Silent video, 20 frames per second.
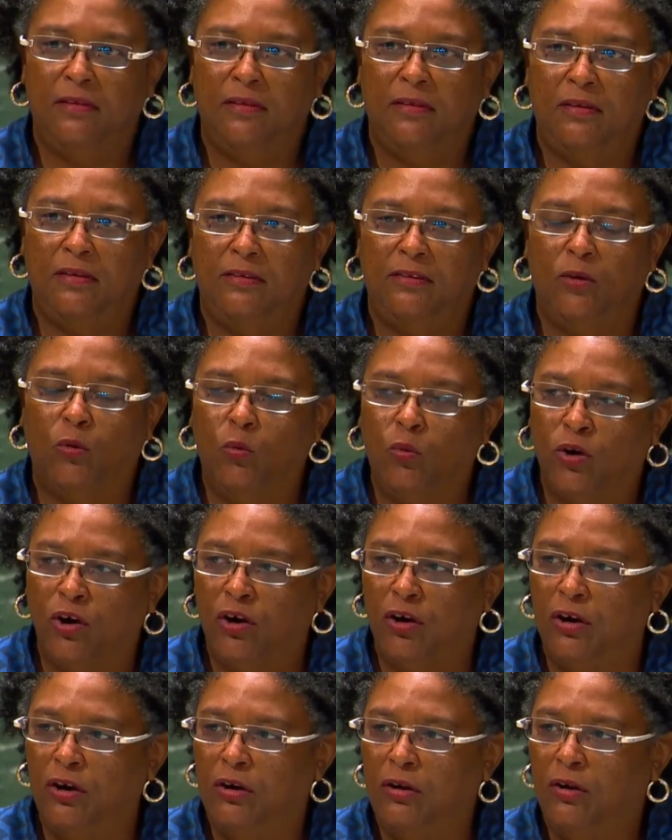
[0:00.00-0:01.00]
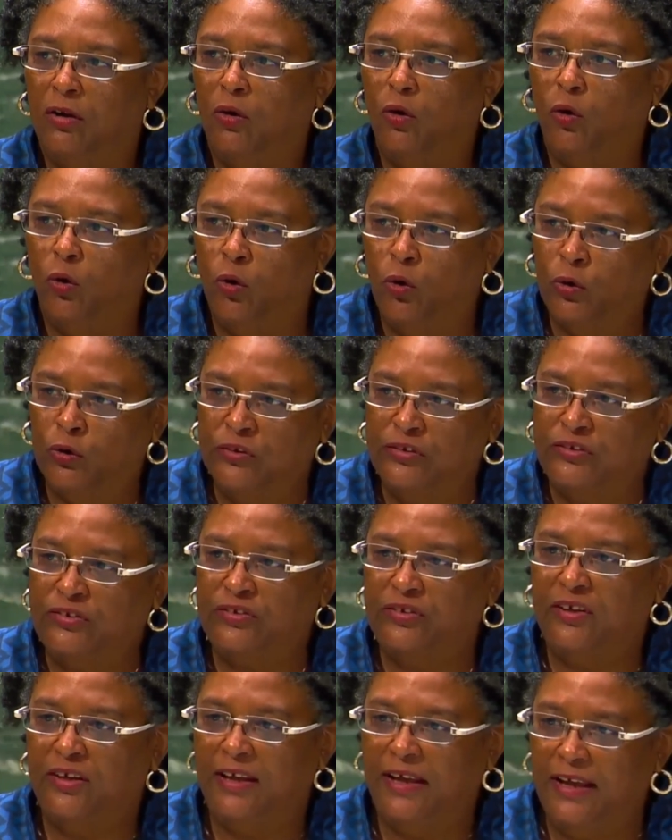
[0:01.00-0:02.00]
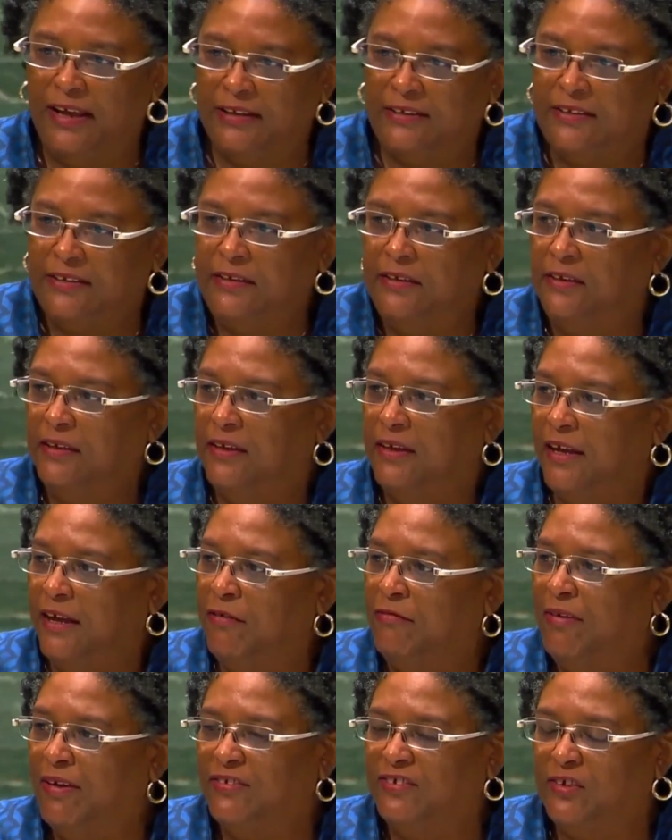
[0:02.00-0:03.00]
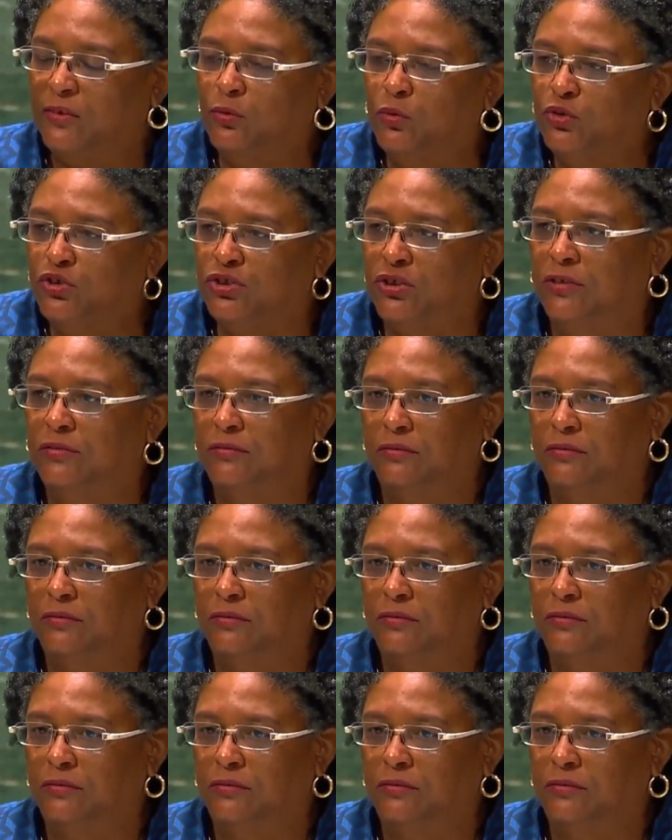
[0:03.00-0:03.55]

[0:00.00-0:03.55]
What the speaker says: The world owes Haiti a resolution.